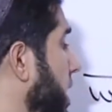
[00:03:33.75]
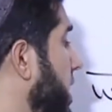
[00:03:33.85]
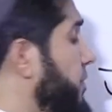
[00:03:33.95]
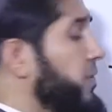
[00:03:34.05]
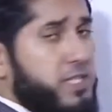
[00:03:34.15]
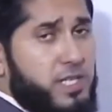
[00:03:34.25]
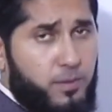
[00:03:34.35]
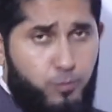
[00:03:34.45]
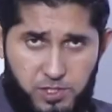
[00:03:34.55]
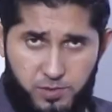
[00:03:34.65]
And if it's
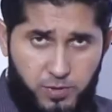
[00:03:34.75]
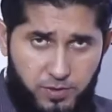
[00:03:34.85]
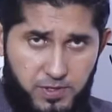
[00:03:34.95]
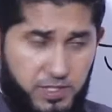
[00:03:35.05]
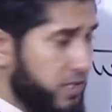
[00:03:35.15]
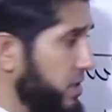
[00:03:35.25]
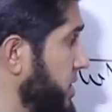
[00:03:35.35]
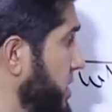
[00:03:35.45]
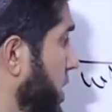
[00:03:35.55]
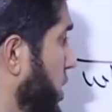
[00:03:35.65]
a present perfect
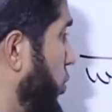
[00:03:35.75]
tense,